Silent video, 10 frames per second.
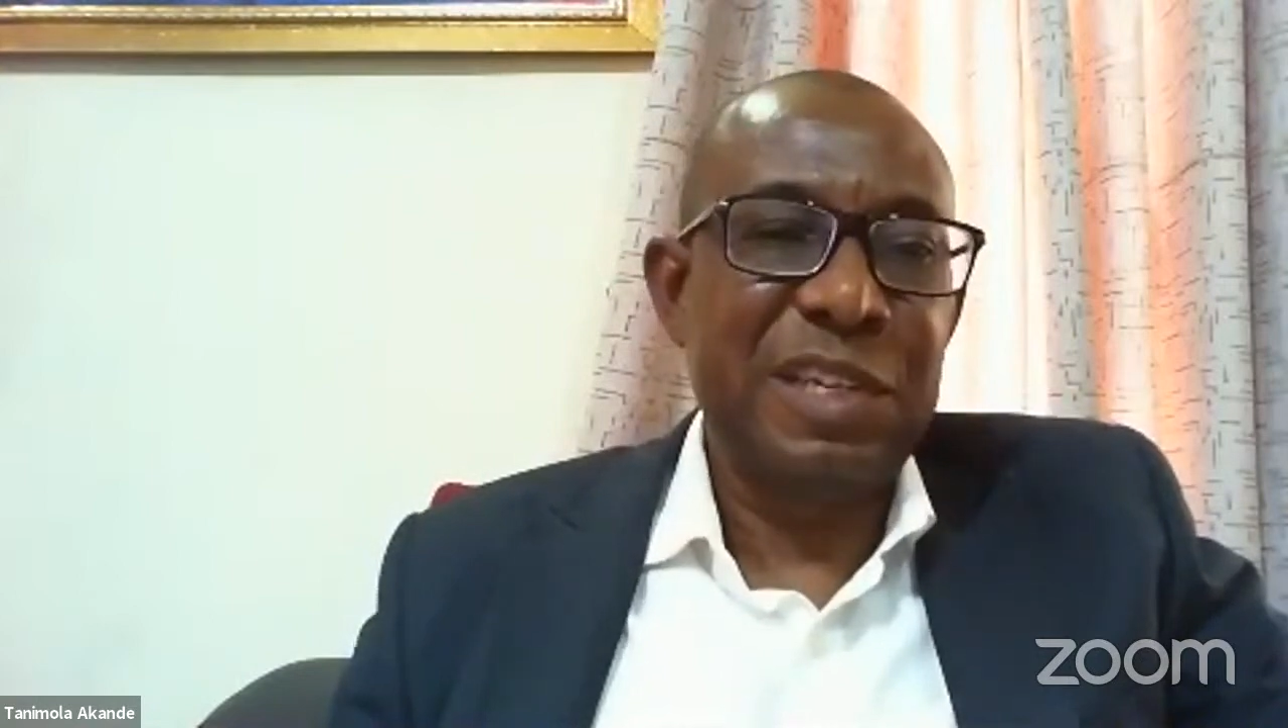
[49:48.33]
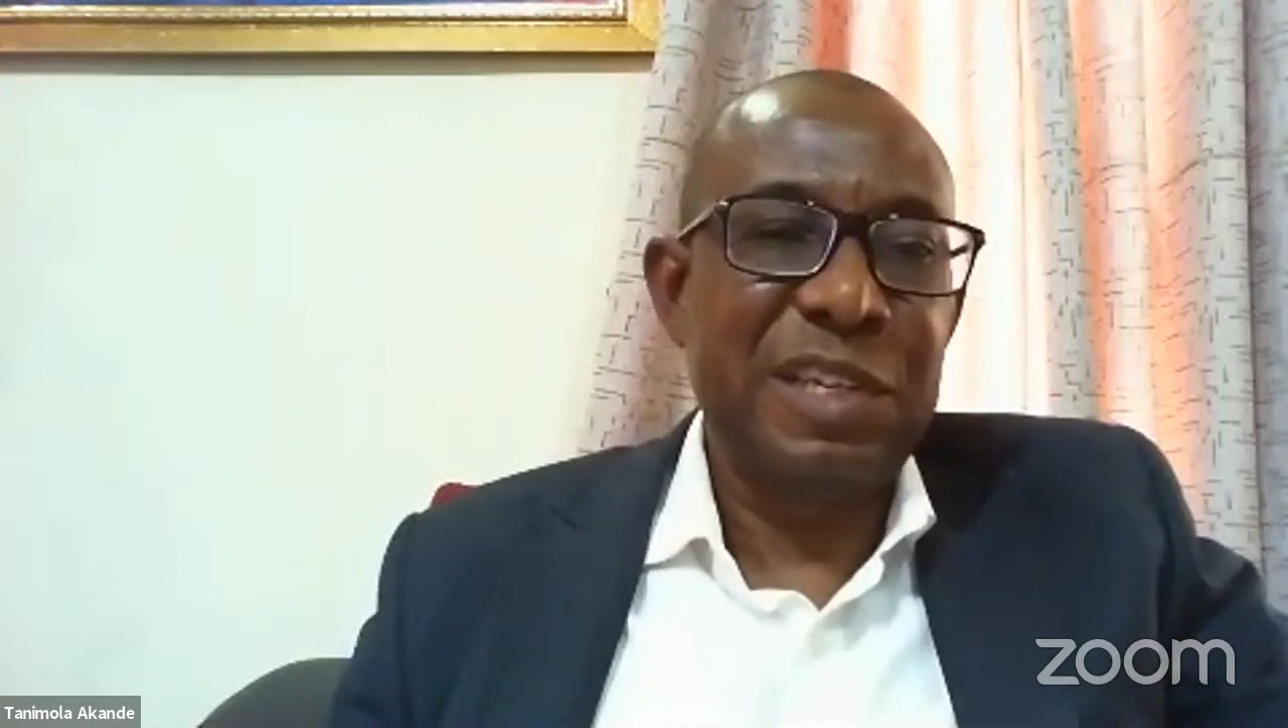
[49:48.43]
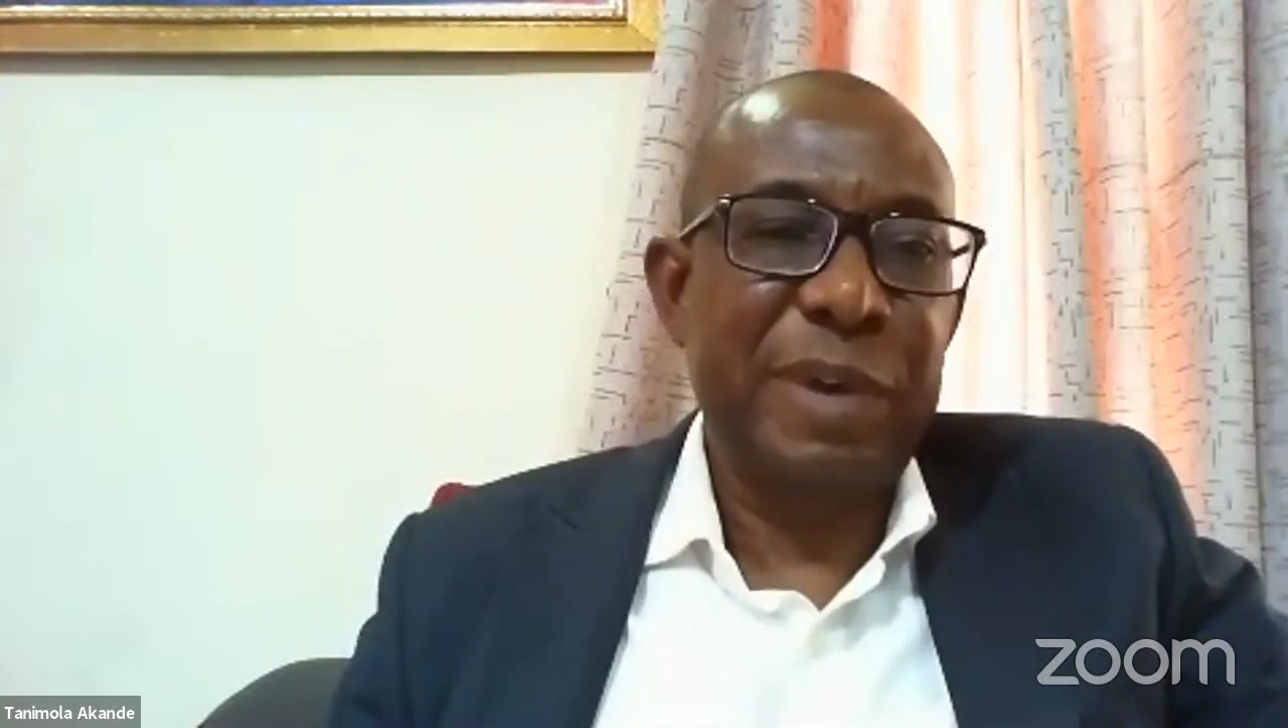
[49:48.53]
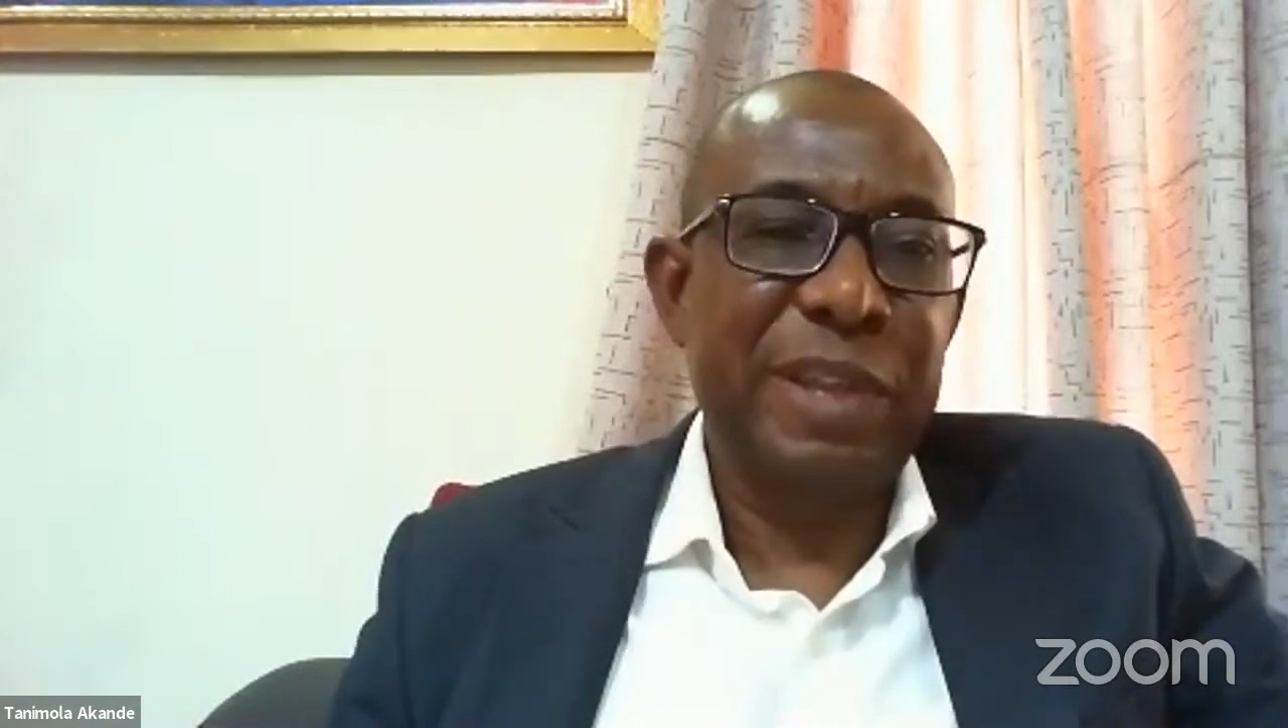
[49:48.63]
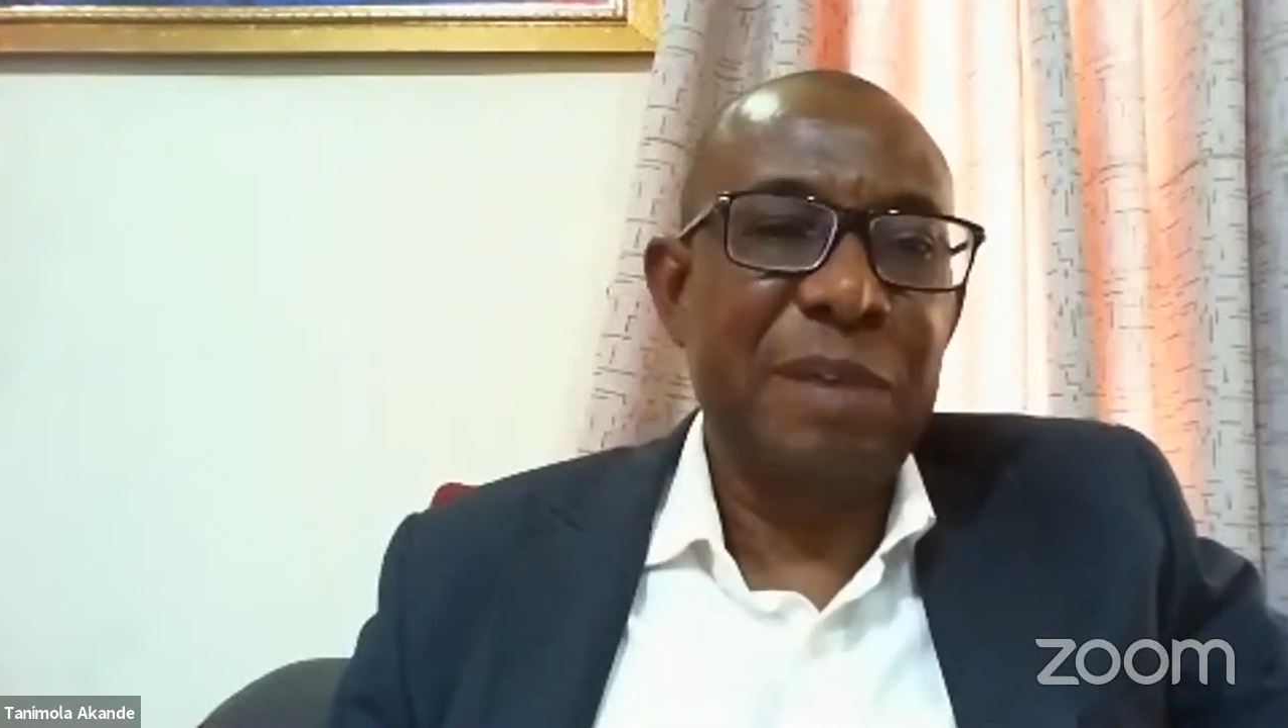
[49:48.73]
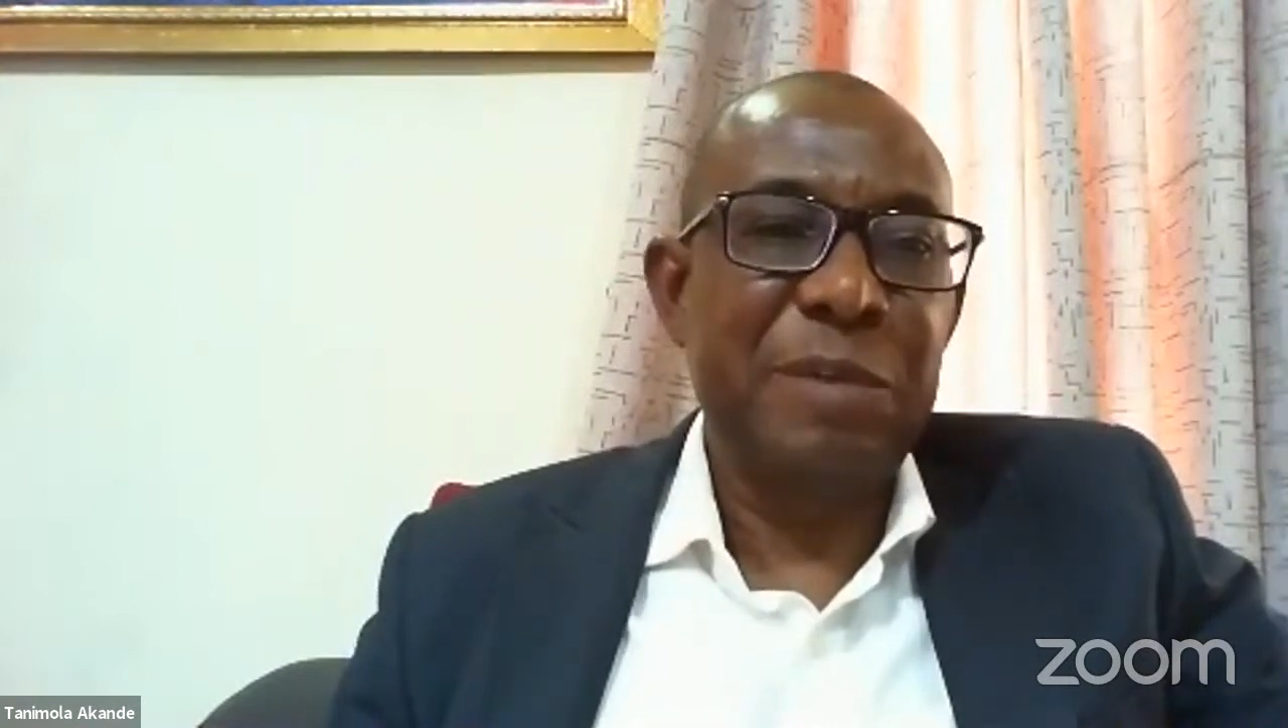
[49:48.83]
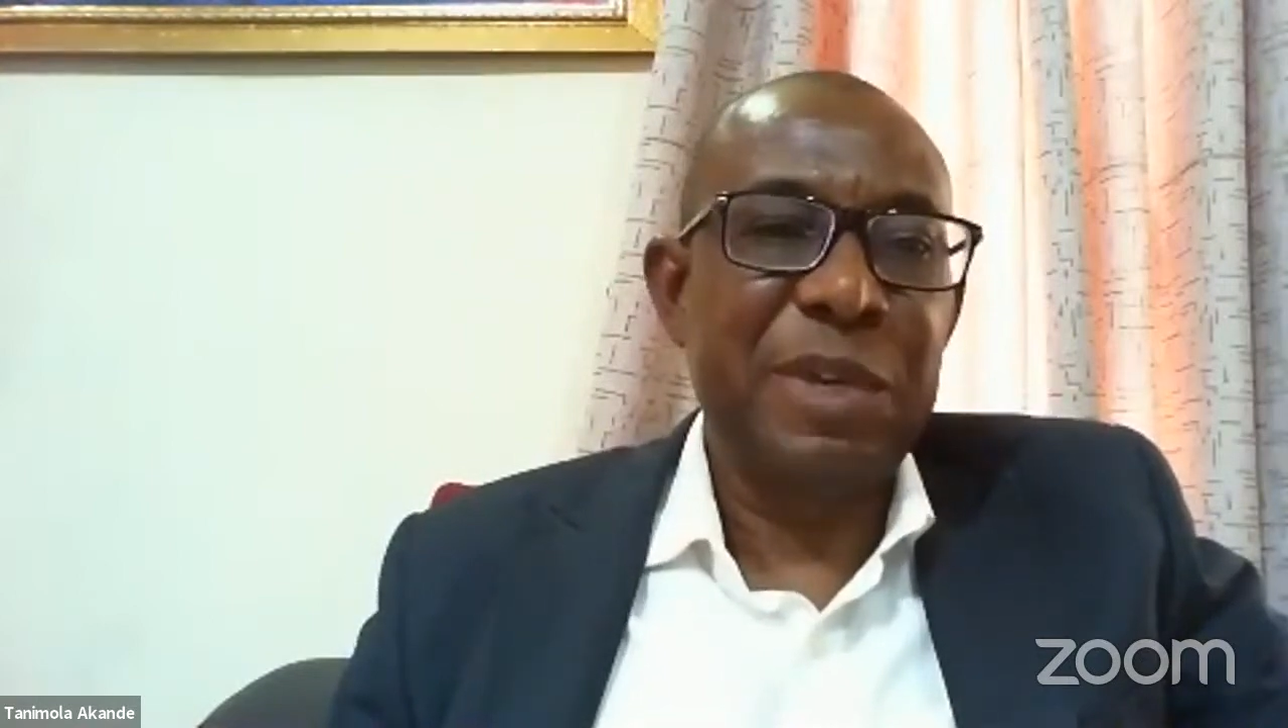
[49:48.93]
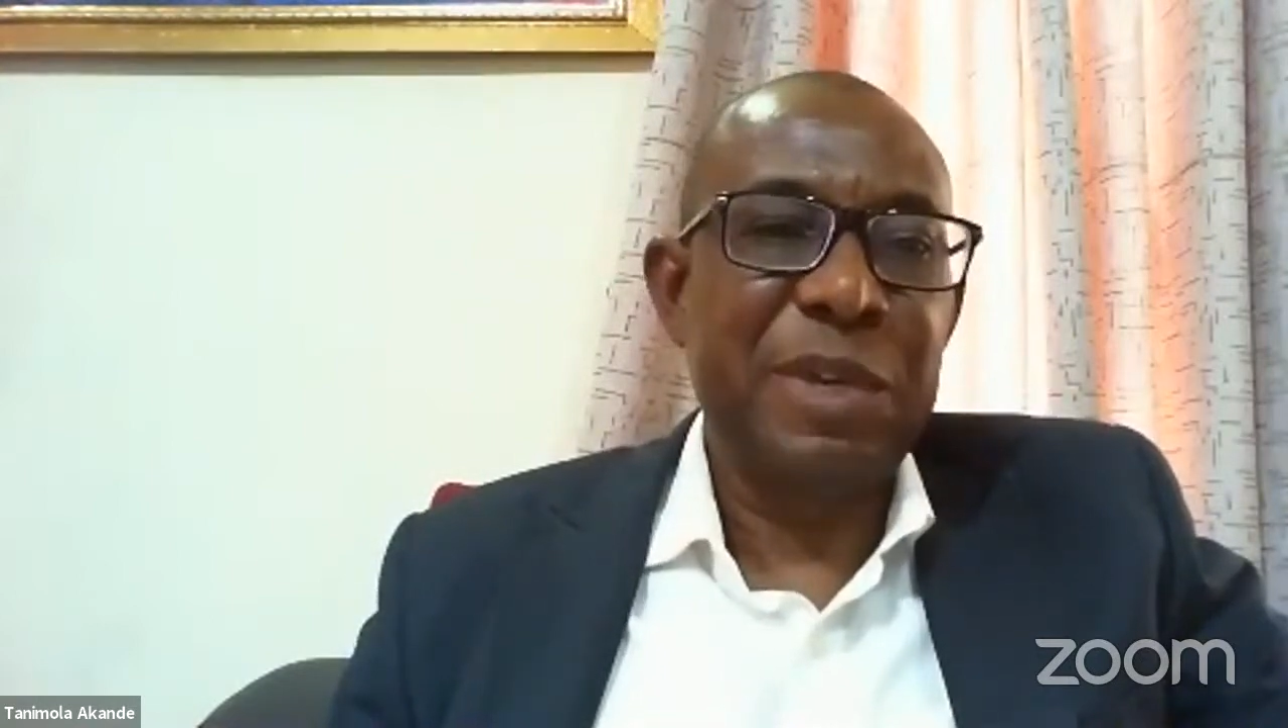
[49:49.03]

pandemic